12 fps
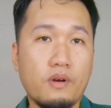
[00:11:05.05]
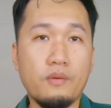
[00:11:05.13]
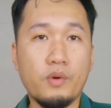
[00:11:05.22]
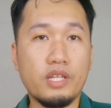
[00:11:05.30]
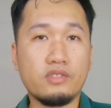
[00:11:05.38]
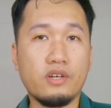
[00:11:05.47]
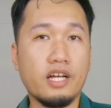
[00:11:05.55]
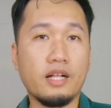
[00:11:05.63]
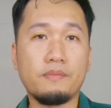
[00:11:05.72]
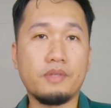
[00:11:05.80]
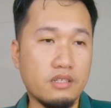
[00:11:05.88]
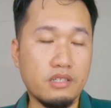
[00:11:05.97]
I'm willing to
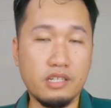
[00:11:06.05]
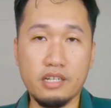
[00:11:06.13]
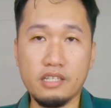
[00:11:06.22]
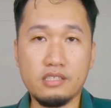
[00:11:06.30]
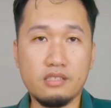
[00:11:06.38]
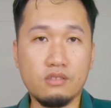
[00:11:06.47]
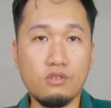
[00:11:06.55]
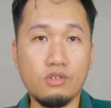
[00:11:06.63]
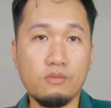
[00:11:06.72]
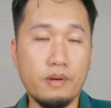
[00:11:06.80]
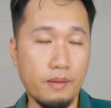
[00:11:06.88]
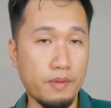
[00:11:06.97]
help regardless kung
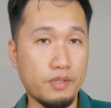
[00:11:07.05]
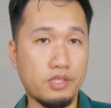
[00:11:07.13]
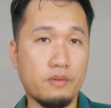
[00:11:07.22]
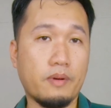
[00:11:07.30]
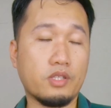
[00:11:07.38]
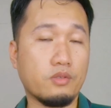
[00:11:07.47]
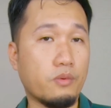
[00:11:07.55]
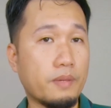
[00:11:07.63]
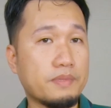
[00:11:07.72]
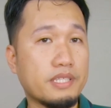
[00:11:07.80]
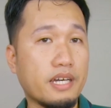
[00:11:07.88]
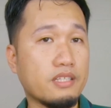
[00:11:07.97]
yung problem is about your
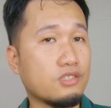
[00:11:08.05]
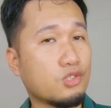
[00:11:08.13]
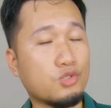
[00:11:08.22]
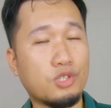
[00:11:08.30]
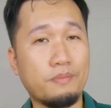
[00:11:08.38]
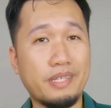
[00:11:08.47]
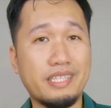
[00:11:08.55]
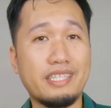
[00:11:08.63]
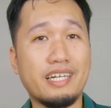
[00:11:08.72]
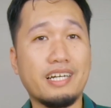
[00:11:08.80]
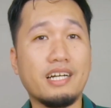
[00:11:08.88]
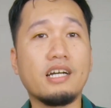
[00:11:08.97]
website, your social
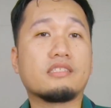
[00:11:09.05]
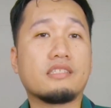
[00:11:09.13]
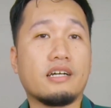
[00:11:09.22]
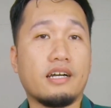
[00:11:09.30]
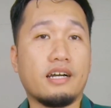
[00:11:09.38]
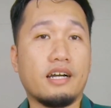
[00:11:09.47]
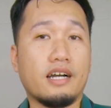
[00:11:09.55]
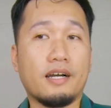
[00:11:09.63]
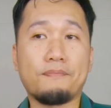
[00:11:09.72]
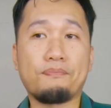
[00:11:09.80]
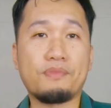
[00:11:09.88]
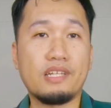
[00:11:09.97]
media, sa
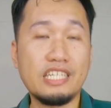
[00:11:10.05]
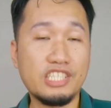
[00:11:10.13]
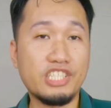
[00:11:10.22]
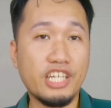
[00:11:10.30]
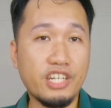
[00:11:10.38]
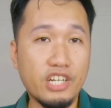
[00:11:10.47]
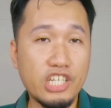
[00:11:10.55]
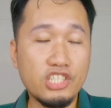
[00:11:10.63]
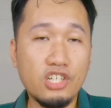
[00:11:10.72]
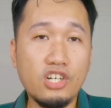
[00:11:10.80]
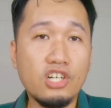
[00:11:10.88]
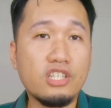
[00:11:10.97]
lead
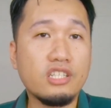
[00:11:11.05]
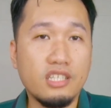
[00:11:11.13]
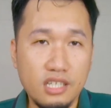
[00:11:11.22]
generation.